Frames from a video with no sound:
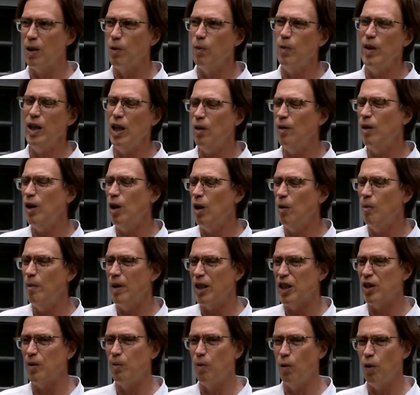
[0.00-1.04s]
We don't know
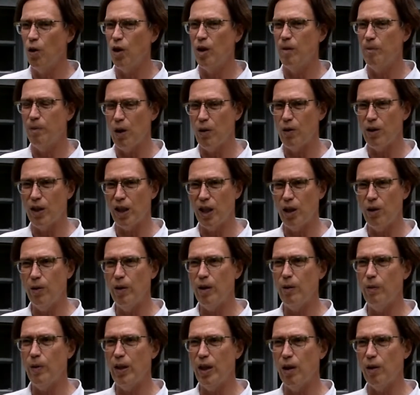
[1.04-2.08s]
much more about
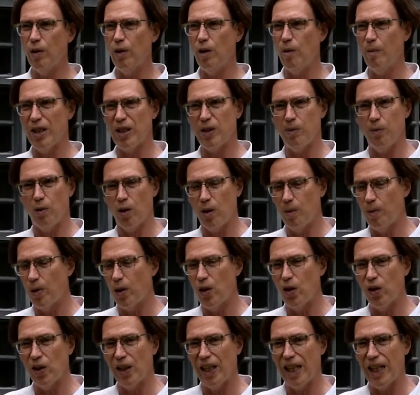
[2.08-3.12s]
Chloe. We don't know much more about
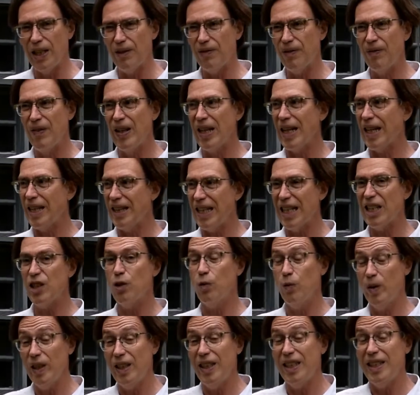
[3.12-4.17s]
her life. And that's
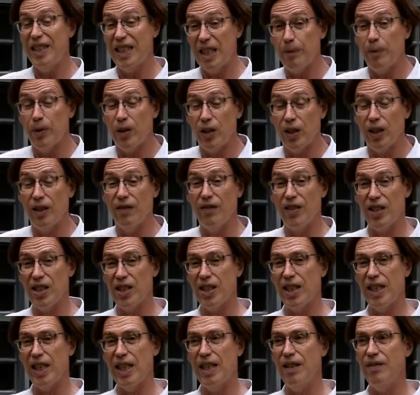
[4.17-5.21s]
really typical of the
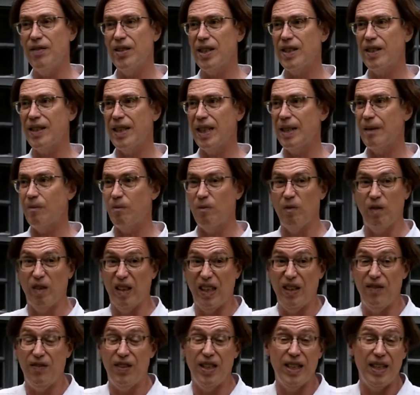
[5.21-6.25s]
slaves that
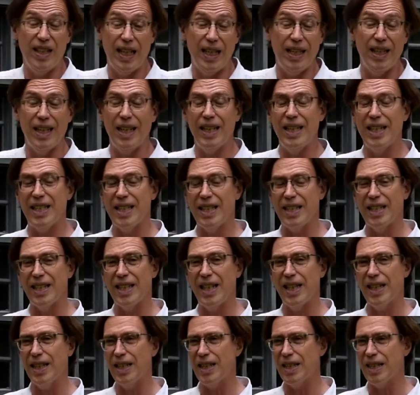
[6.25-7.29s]
lived in any
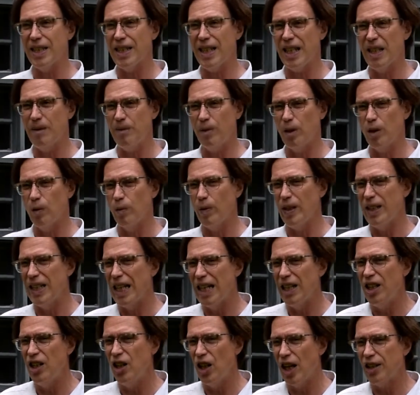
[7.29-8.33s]
society in this time period. We
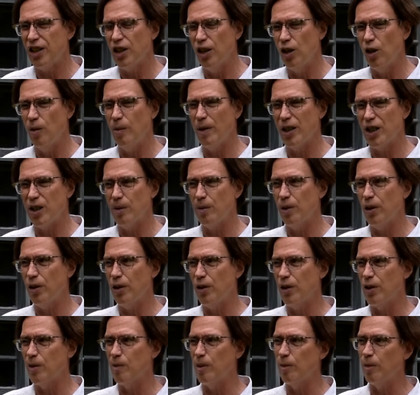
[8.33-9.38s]
tend not to know much about
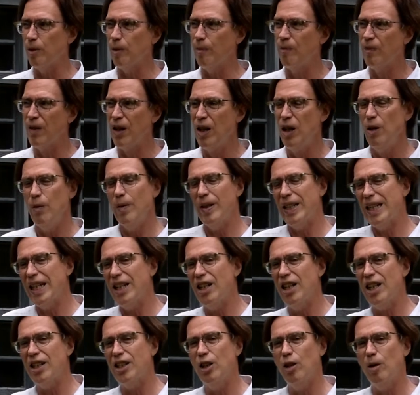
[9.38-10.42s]
those people. We tend
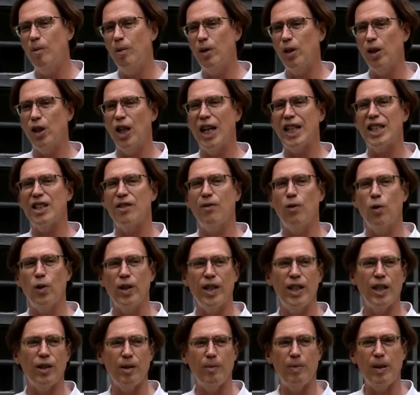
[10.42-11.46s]
not to know about lots of
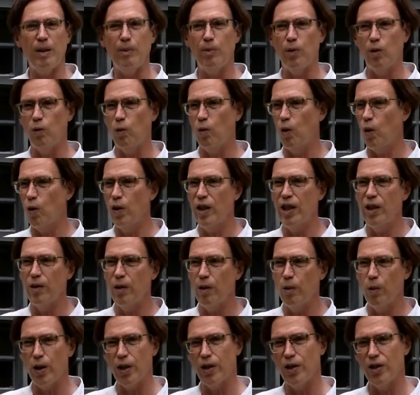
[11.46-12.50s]
ordinary people, ordinary
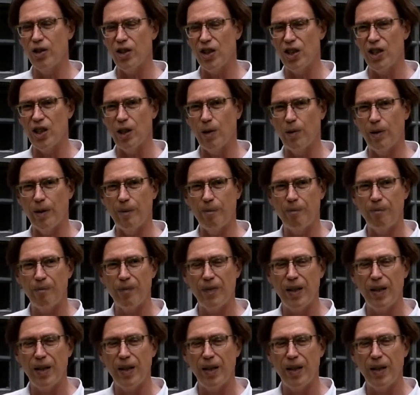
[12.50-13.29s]
workers and so on.